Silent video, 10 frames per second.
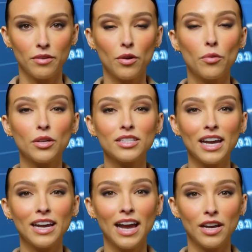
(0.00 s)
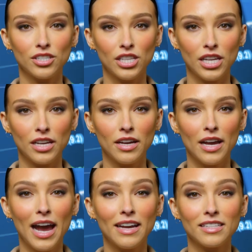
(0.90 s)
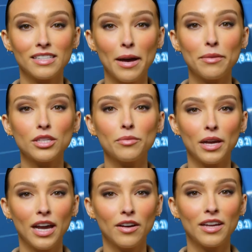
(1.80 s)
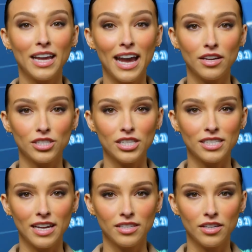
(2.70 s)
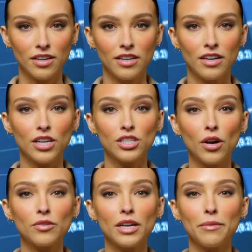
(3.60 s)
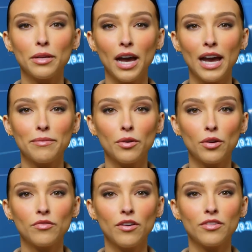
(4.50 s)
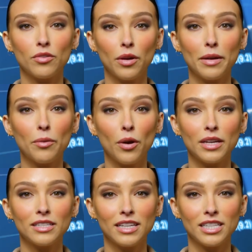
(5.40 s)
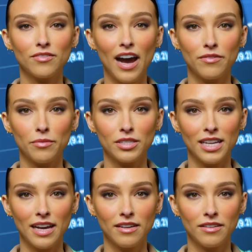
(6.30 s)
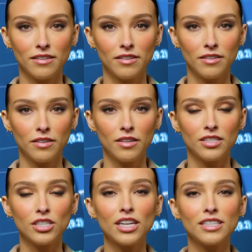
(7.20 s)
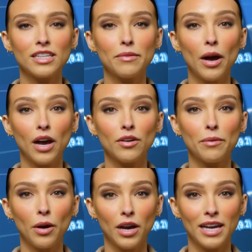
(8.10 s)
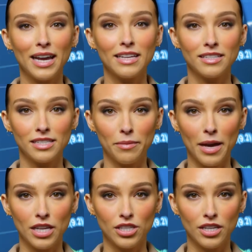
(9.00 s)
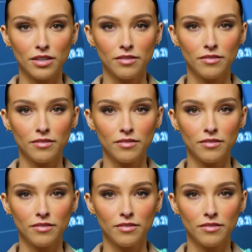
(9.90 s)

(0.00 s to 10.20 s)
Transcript: Woodside Energy, an established player in the energy sector, shows an implied move of 3.65%, suggesting moderate market anticipation.